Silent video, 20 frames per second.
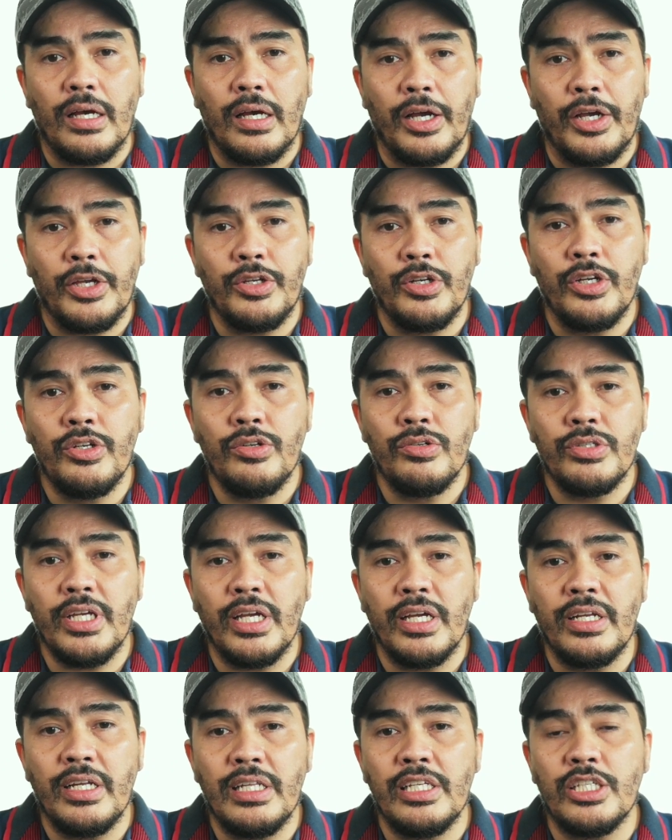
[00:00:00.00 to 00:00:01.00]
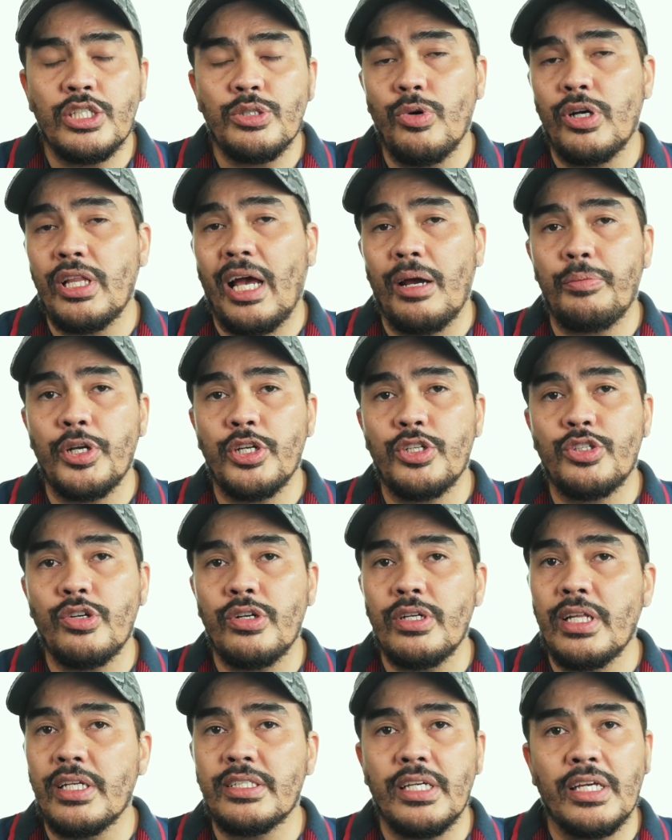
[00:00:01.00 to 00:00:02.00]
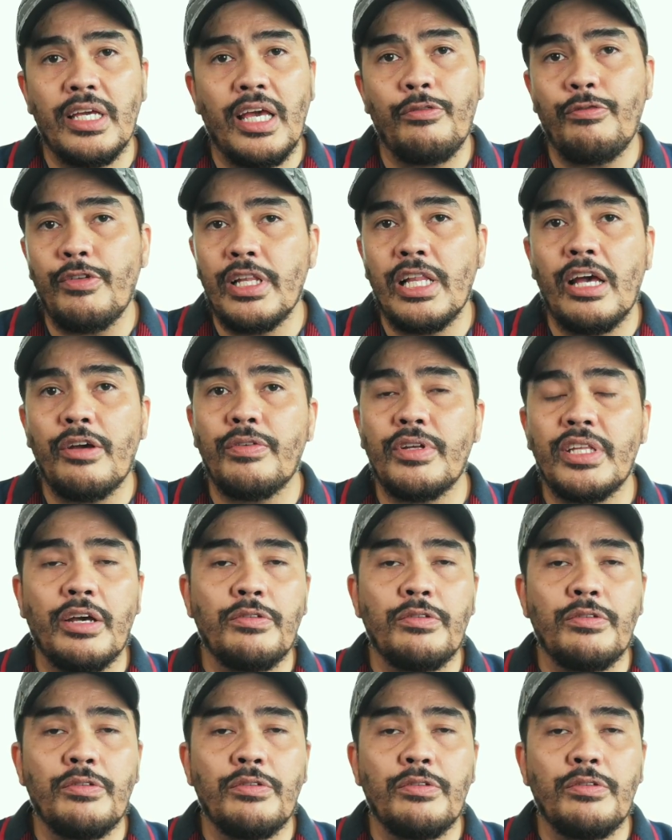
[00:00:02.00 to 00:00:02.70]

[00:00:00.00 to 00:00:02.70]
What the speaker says: you're using a really small aperture, let's say f11,